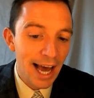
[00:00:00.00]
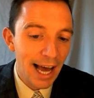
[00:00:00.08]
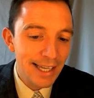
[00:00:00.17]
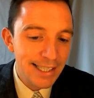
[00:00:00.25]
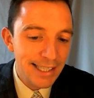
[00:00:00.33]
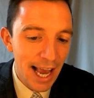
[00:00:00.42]

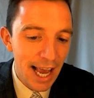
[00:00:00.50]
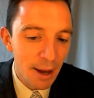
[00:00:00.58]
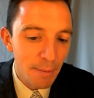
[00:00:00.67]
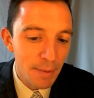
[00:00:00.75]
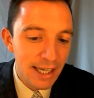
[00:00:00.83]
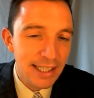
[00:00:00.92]
And the
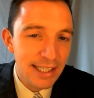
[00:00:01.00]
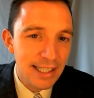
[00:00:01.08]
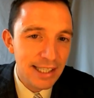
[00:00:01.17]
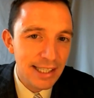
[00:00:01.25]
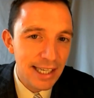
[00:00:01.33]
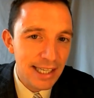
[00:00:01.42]
same is
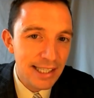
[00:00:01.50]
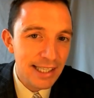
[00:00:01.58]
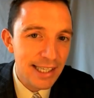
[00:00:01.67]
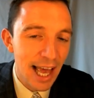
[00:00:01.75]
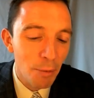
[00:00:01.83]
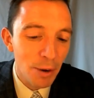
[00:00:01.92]
the, is the
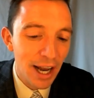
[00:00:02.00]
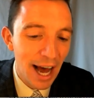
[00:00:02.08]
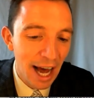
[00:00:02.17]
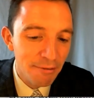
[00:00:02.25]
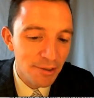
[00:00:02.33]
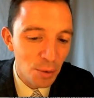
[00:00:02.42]
same with
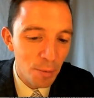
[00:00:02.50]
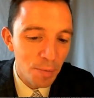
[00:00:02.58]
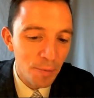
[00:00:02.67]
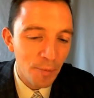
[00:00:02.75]
have to.